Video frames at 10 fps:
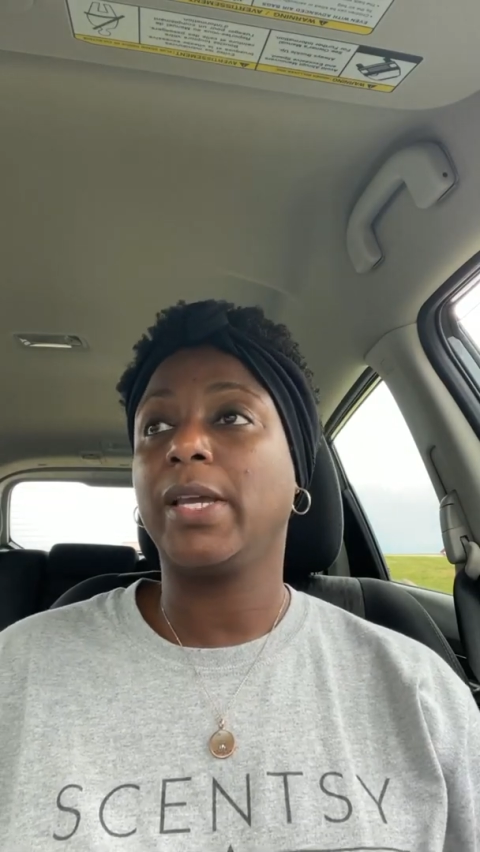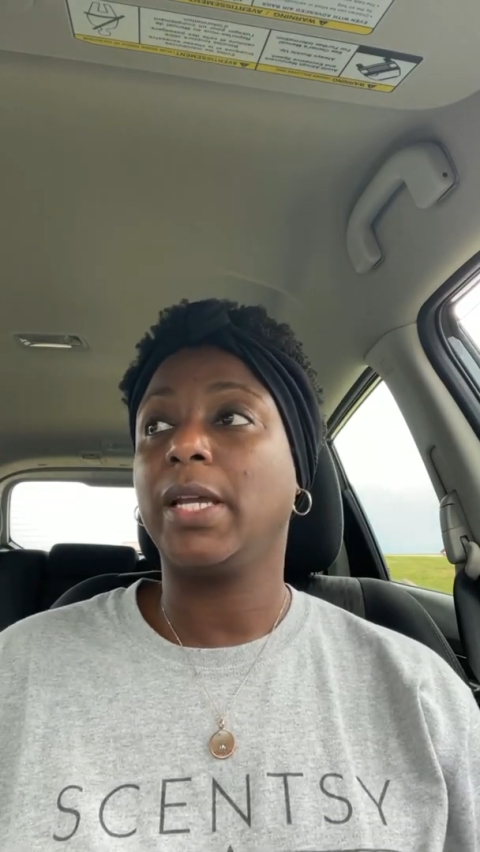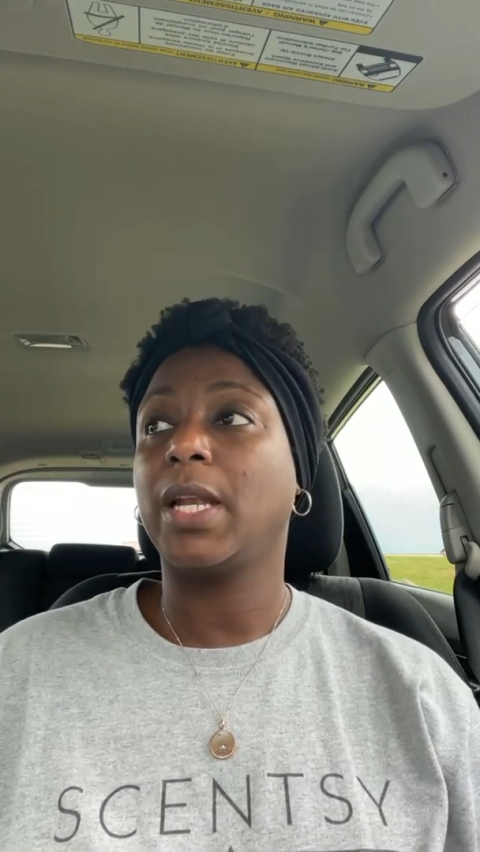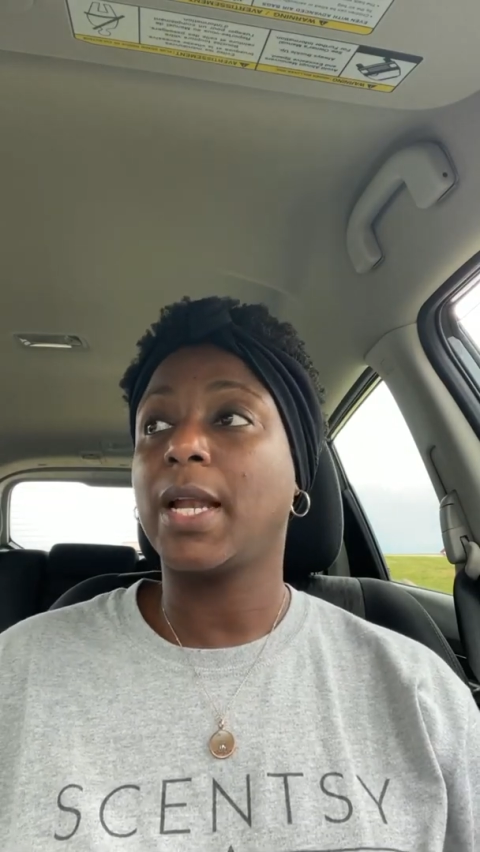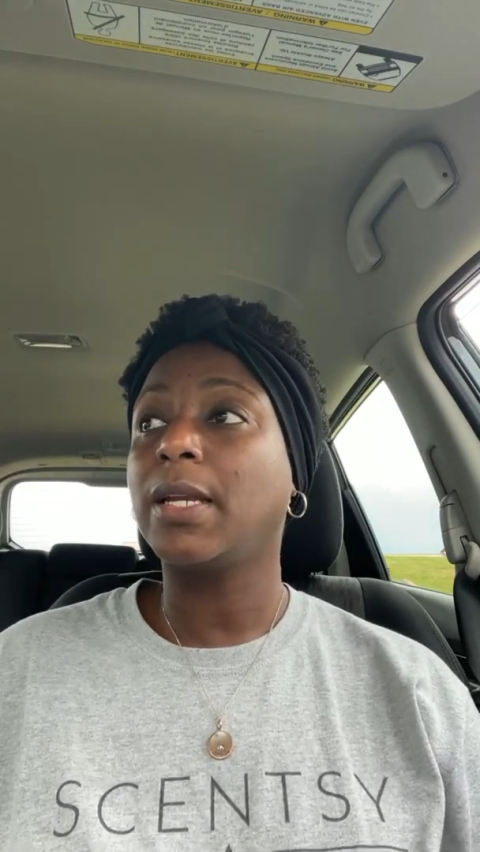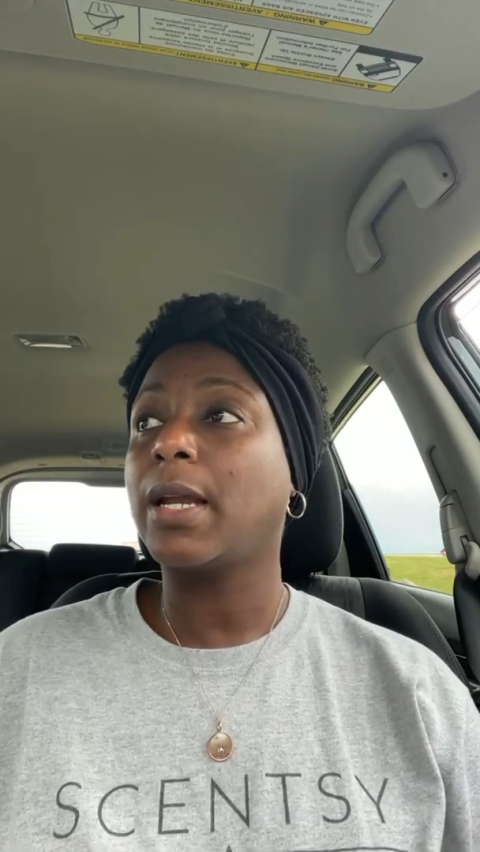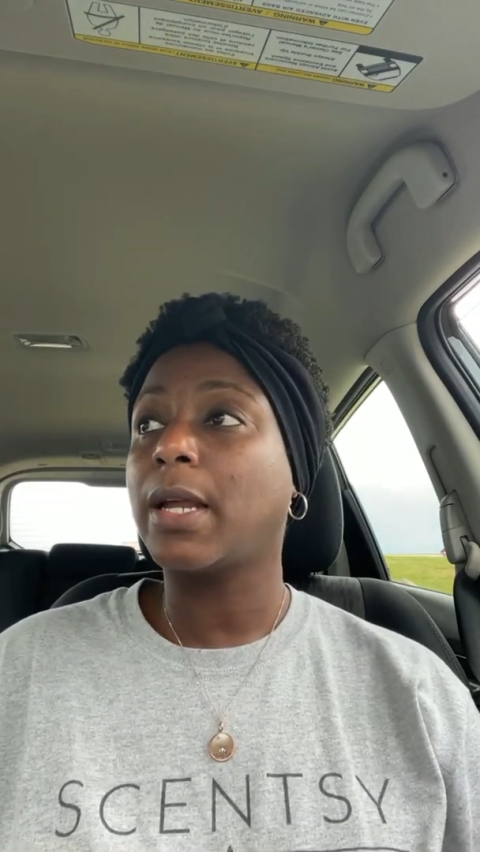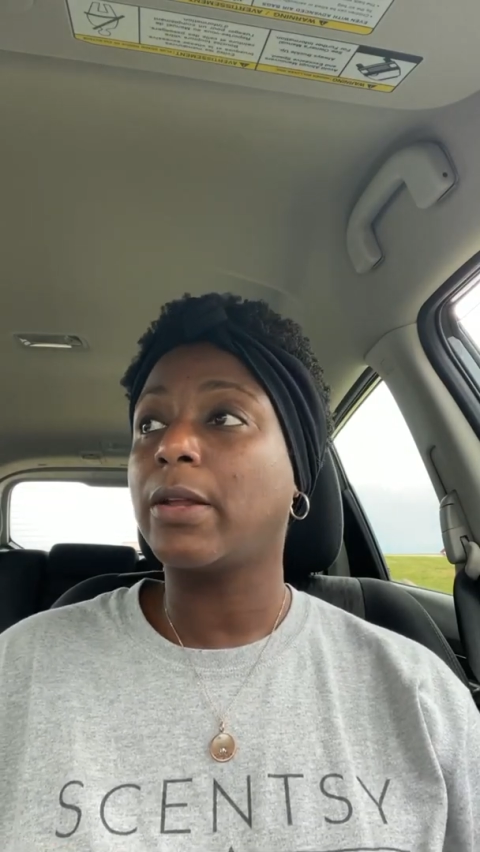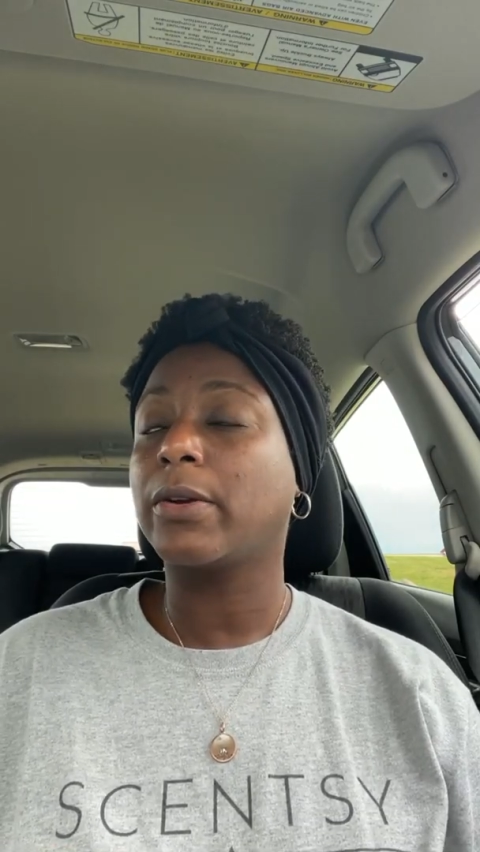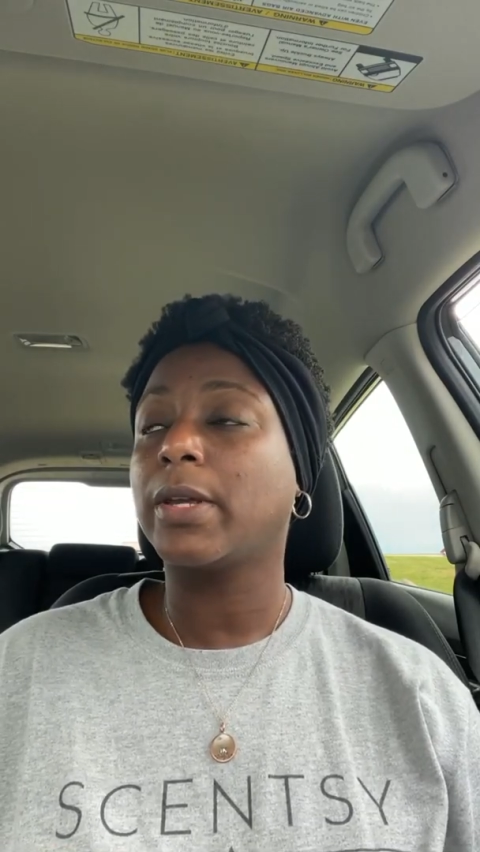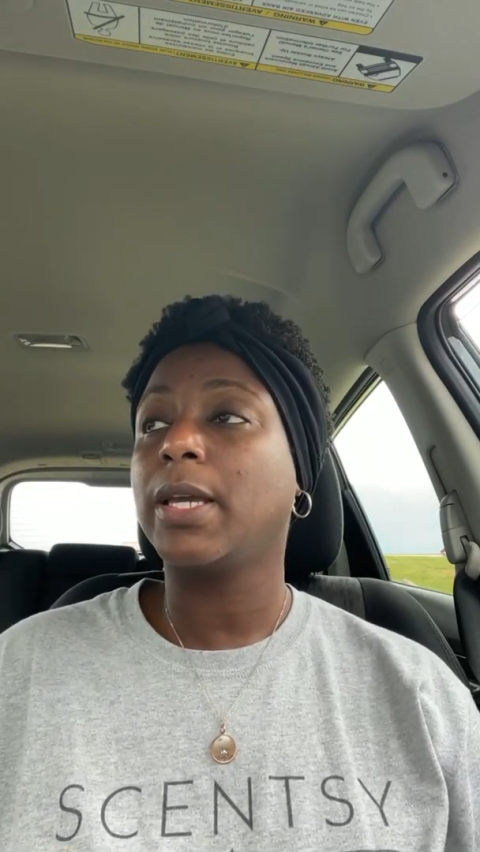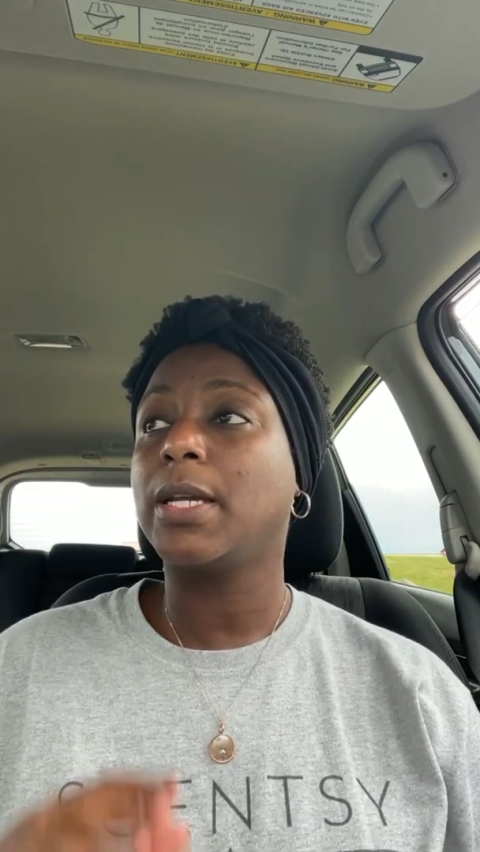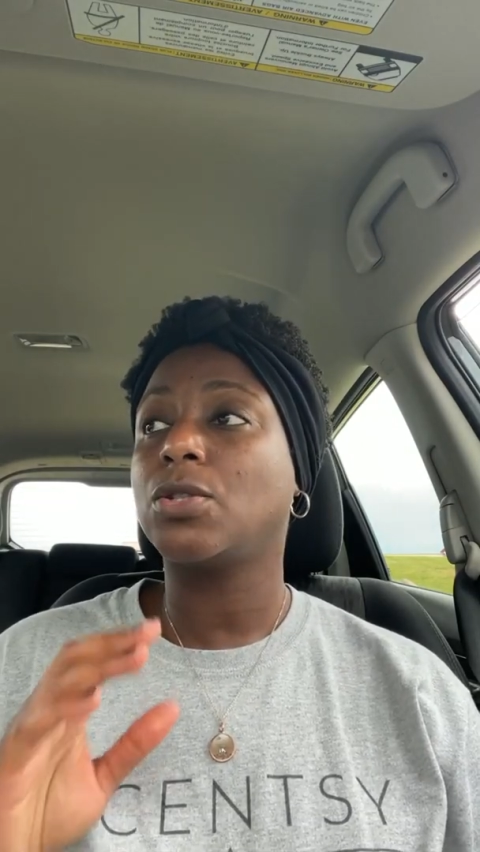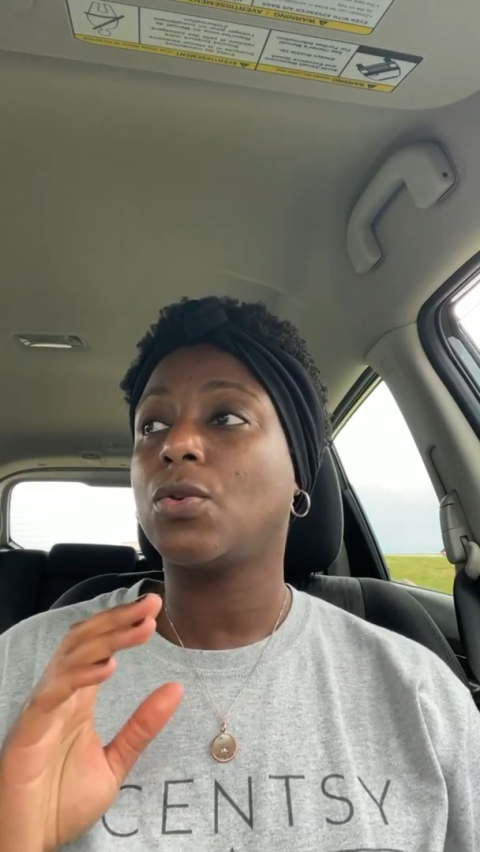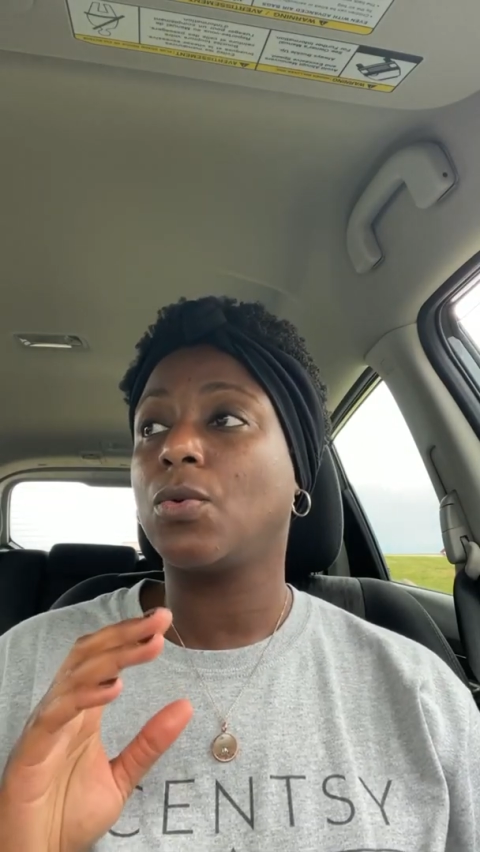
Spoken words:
the $99 kit